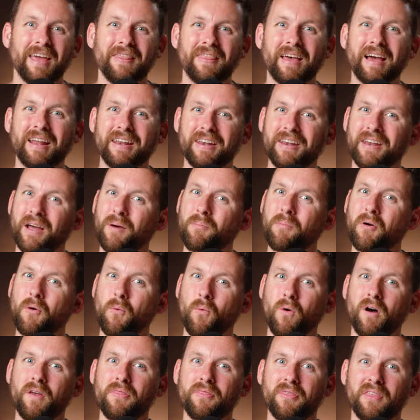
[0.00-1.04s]
And that number
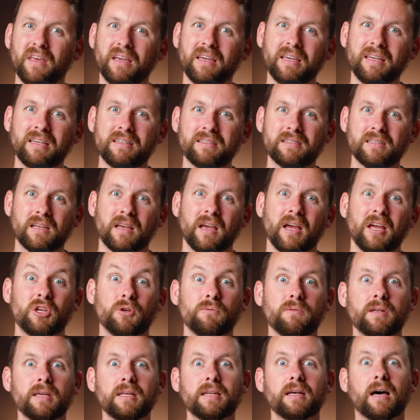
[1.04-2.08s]
one thing is
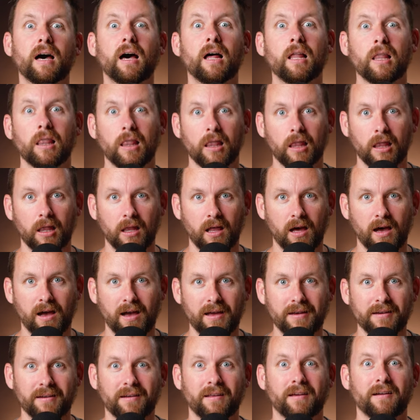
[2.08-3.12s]
you need a
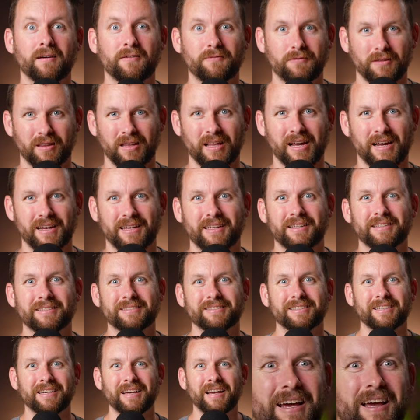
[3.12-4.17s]
lot of light.
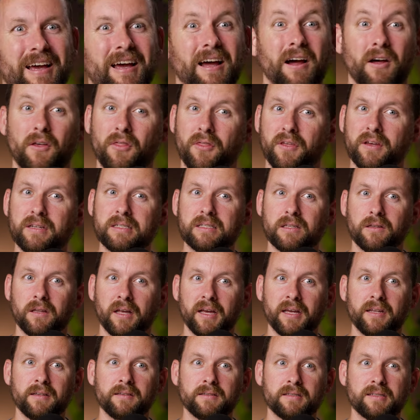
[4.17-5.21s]
This
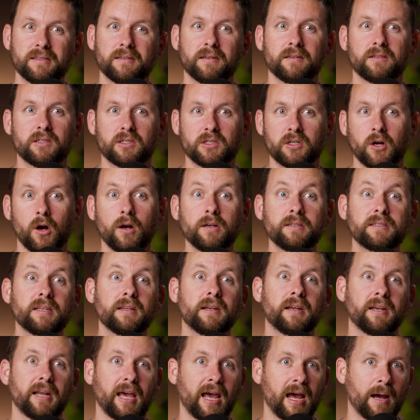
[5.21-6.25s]
lens starts at
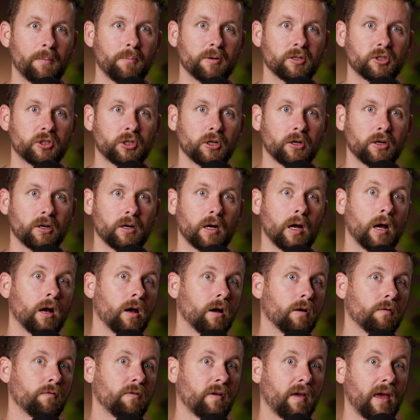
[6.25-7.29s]
an aperture
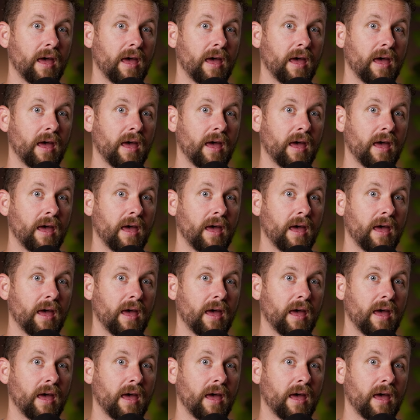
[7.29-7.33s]
of